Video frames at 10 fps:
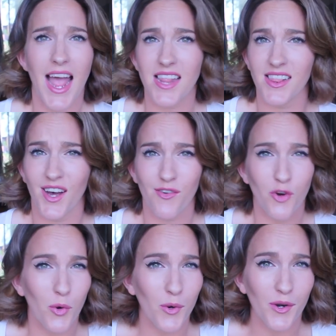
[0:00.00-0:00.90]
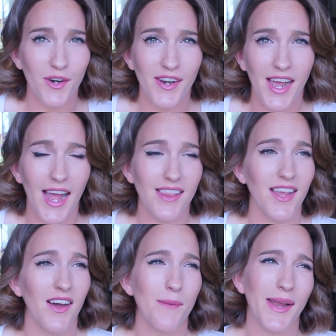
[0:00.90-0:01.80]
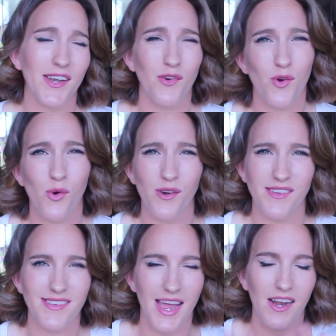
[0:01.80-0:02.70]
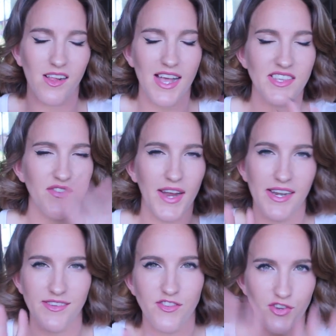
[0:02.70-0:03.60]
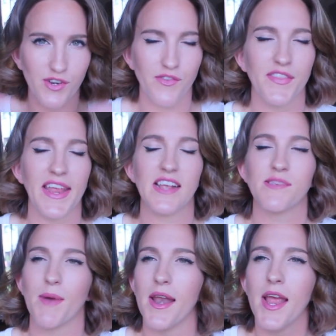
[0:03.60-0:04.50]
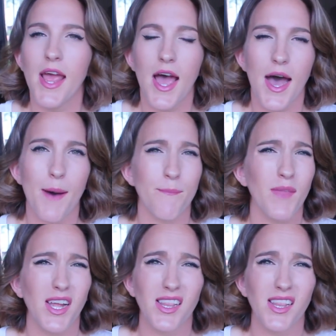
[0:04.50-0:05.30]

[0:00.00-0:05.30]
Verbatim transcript: I love corn. I love, I mean, I know corn is kind of classified as two different things, but um,